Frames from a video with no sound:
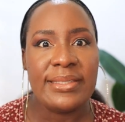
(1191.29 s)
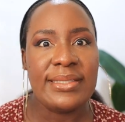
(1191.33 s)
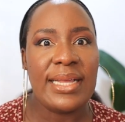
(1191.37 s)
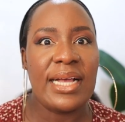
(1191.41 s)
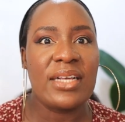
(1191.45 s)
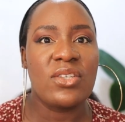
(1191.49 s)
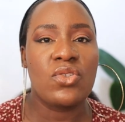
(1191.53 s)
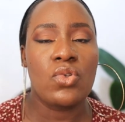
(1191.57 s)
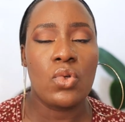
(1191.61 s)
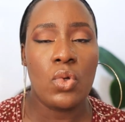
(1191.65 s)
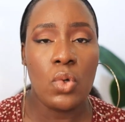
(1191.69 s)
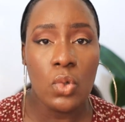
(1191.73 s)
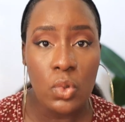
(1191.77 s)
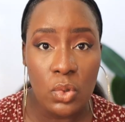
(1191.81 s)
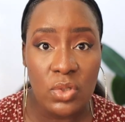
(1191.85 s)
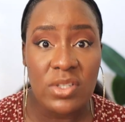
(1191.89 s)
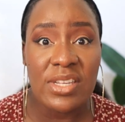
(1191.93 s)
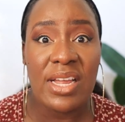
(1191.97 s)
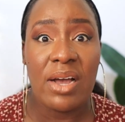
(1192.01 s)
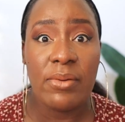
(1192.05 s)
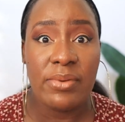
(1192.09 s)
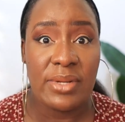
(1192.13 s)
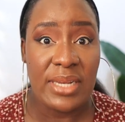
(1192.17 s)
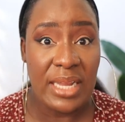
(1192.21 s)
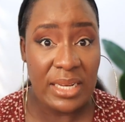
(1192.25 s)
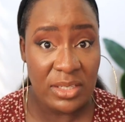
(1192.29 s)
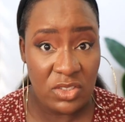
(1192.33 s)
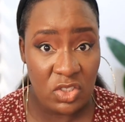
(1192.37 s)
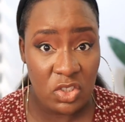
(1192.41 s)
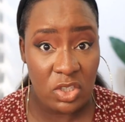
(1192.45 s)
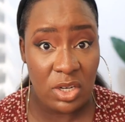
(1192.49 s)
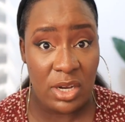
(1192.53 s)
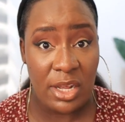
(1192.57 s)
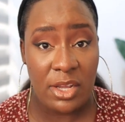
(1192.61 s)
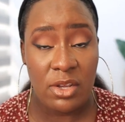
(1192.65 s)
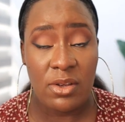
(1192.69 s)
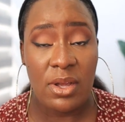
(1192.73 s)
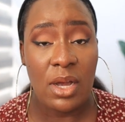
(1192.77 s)
There are schools now in
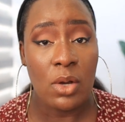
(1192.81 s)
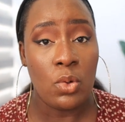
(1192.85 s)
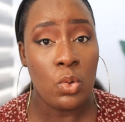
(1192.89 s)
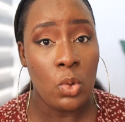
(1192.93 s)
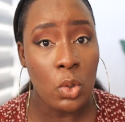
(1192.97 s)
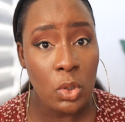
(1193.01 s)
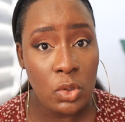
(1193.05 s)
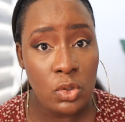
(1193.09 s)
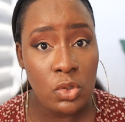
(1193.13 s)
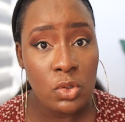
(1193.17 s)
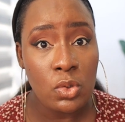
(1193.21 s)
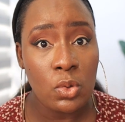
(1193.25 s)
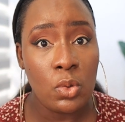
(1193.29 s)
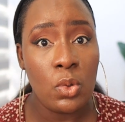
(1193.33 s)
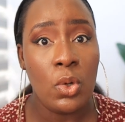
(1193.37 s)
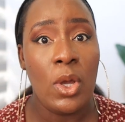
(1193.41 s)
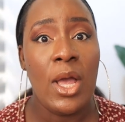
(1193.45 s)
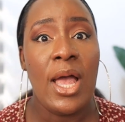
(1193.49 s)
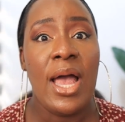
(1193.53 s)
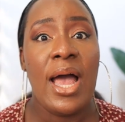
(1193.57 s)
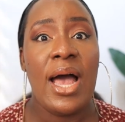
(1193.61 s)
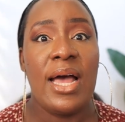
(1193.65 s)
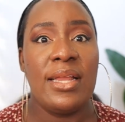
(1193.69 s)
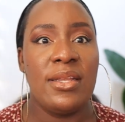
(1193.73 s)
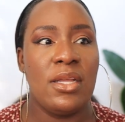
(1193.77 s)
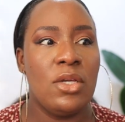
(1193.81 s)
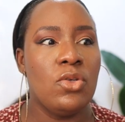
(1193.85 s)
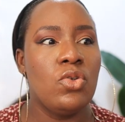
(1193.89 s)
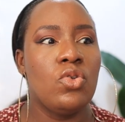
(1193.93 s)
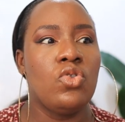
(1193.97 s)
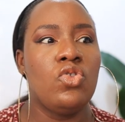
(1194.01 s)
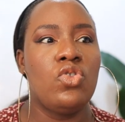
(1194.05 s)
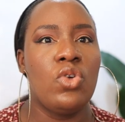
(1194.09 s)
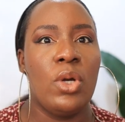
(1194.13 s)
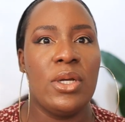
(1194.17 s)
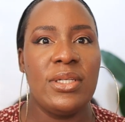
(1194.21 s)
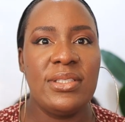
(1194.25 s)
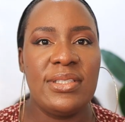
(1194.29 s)
Nigeria that you can go to, and then
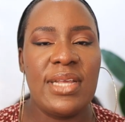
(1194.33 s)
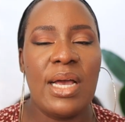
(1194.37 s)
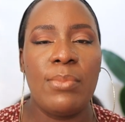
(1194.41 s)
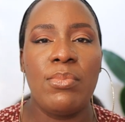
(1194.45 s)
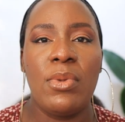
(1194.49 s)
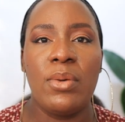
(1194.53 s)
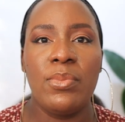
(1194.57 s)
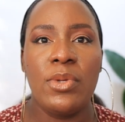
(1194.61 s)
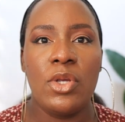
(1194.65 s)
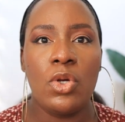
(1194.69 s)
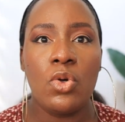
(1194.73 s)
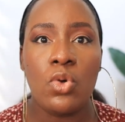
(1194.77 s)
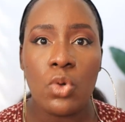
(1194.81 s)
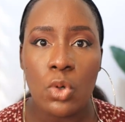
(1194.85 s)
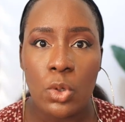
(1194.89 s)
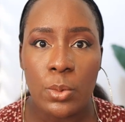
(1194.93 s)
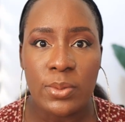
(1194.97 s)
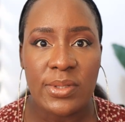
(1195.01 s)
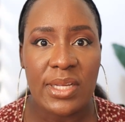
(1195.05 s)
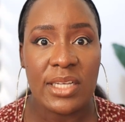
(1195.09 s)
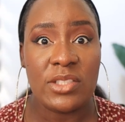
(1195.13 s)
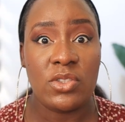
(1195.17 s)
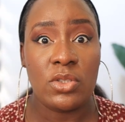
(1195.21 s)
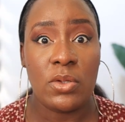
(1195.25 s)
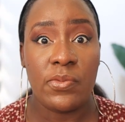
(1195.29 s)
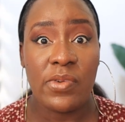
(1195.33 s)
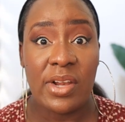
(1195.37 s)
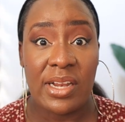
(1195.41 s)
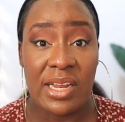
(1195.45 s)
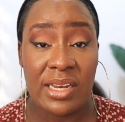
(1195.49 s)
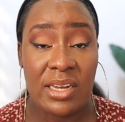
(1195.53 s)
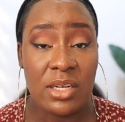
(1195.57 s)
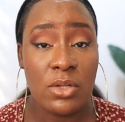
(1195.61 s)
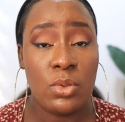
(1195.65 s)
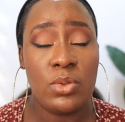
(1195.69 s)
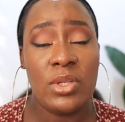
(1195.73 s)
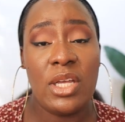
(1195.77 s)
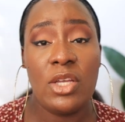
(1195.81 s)
you join their mommy groups and stuff like
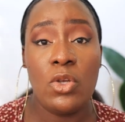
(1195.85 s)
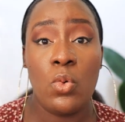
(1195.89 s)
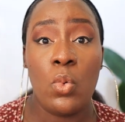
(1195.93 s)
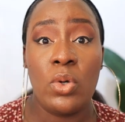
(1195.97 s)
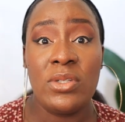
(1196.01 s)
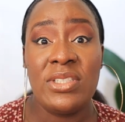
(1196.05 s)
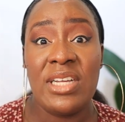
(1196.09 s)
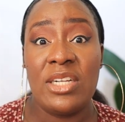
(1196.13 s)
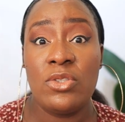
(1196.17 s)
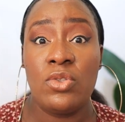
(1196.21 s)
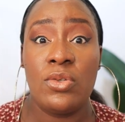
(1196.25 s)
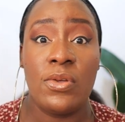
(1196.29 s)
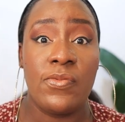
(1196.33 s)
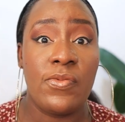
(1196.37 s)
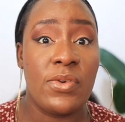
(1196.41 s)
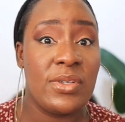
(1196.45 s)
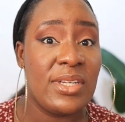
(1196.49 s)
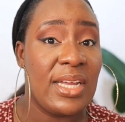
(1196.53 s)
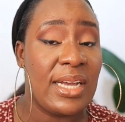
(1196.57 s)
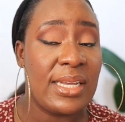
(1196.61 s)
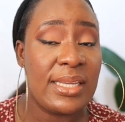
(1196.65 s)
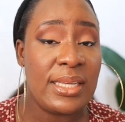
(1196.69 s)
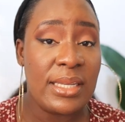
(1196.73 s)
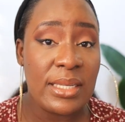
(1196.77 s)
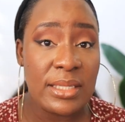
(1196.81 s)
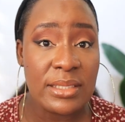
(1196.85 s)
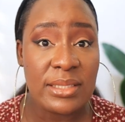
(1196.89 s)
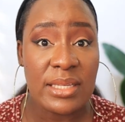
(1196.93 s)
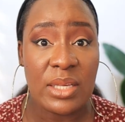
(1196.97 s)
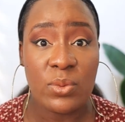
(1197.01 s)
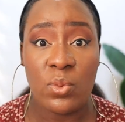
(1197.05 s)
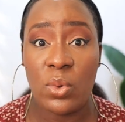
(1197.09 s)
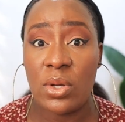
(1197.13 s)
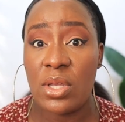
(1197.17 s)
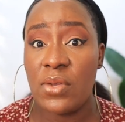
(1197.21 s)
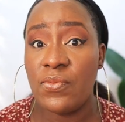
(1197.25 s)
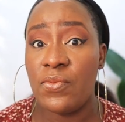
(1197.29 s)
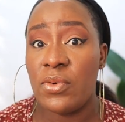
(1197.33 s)
that, and they'll tell you what they're doing for their kids, they're
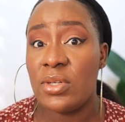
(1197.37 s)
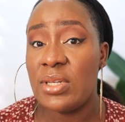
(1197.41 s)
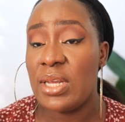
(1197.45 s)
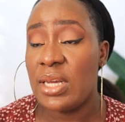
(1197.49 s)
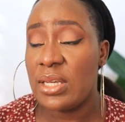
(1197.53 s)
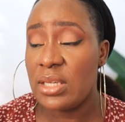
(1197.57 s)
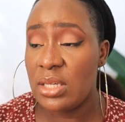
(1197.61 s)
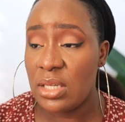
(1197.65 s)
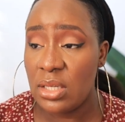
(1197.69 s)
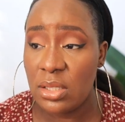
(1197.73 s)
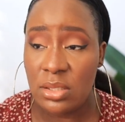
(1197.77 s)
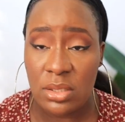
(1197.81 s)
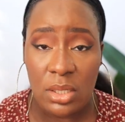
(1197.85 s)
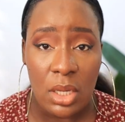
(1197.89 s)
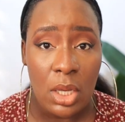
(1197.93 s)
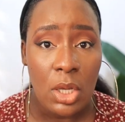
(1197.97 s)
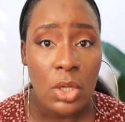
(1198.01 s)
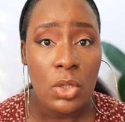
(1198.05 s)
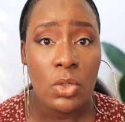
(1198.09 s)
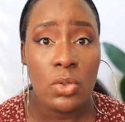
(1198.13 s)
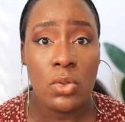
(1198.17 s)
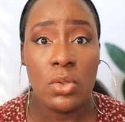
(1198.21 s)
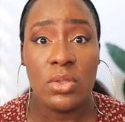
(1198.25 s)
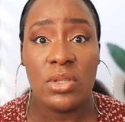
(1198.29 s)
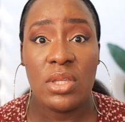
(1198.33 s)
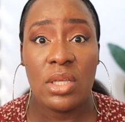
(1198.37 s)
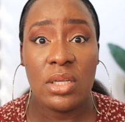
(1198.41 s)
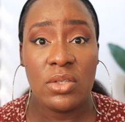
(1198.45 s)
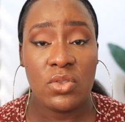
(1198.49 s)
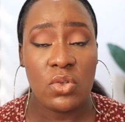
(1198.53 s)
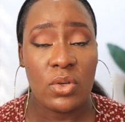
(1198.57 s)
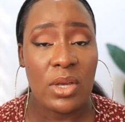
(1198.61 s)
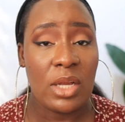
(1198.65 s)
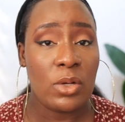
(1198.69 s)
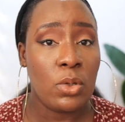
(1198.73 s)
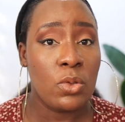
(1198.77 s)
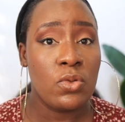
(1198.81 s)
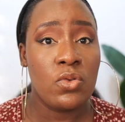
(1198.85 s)
working for their kids, you know, things
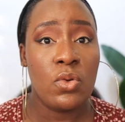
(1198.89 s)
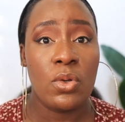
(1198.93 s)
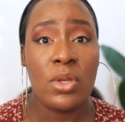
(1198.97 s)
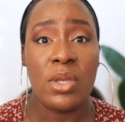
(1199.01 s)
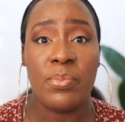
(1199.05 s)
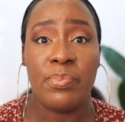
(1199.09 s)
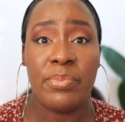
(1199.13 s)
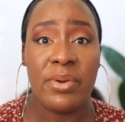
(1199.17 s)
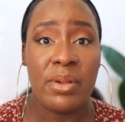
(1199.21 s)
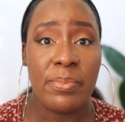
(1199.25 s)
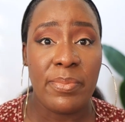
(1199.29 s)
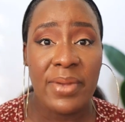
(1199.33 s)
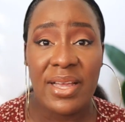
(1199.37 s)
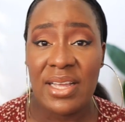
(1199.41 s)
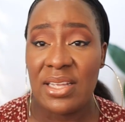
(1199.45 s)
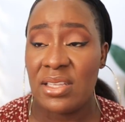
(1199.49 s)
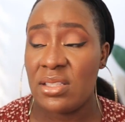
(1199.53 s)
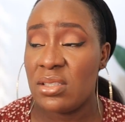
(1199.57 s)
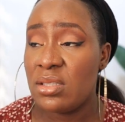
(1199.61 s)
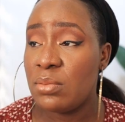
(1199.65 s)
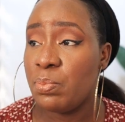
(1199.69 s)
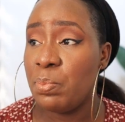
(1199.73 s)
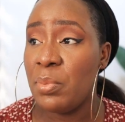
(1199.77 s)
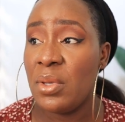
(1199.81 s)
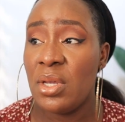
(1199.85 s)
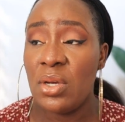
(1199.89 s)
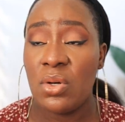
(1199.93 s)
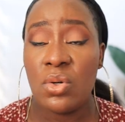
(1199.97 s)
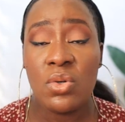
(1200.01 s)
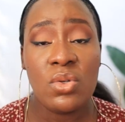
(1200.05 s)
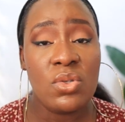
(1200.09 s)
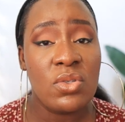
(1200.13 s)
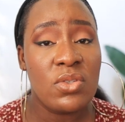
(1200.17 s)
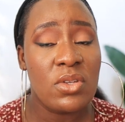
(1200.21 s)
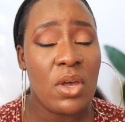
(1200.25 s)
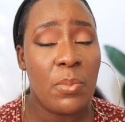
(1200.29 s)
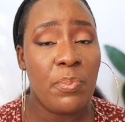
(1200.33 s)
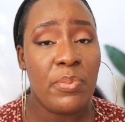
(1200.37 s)
you can also implement,
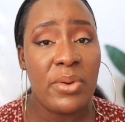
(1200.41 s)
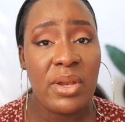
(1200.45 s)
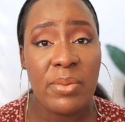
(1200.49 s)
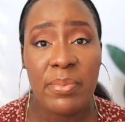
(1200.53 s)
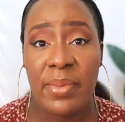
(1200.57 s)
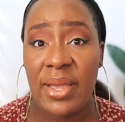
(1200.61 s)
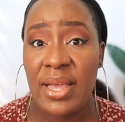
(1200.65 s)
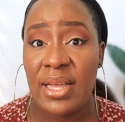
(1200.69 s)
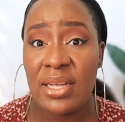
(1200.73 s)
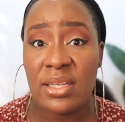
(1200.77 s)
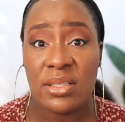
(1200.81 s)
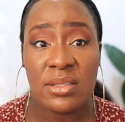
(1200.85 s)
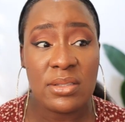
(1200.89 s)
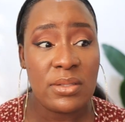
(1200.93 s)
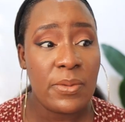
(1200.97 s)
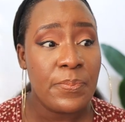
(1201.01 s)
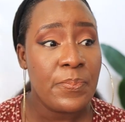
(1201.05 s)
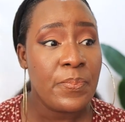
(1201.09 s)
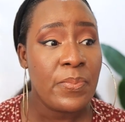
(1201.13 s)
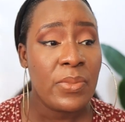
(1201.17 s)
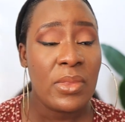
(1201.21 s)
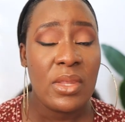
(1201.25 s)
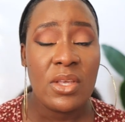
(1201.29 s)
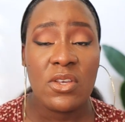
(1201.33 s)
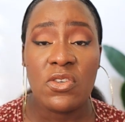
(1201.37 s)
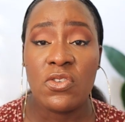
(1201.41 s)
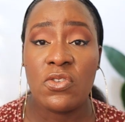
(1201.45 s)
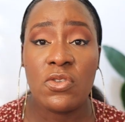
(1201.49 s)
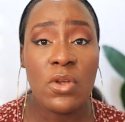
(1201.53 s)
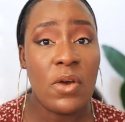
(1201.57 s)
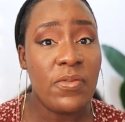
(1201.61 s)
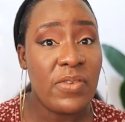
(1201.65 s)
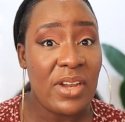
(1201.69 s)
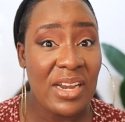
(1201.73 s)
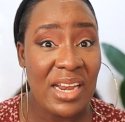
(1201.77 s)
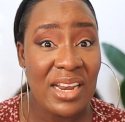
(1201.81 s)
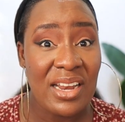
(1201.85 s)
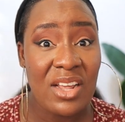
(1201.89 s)
meals, supplements,
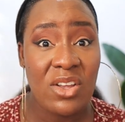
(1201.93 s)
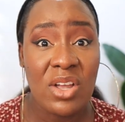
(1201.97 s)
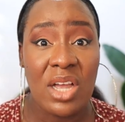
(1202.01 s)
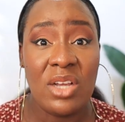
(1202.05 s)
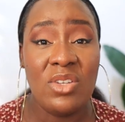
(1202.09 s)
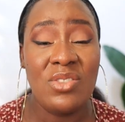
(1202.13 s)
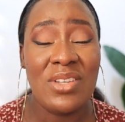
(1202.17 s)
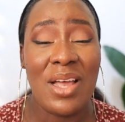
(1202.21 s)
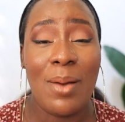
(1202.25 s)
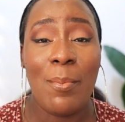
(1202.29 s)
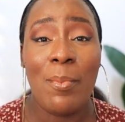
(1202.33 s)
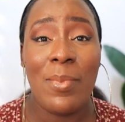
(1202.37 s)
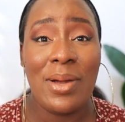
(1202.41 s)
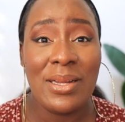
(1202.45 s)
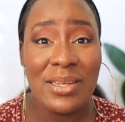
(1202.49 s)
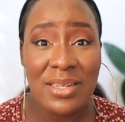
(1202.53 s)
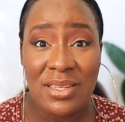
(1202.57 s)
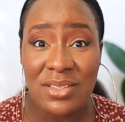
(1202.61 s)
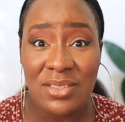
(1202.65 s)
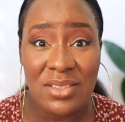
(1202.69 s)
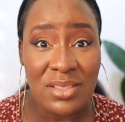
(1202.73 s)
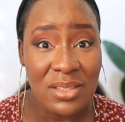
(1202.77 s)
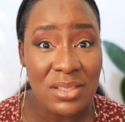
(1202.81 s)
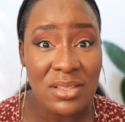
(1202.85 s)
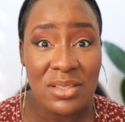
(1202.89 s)
stuff like that, I can use and manage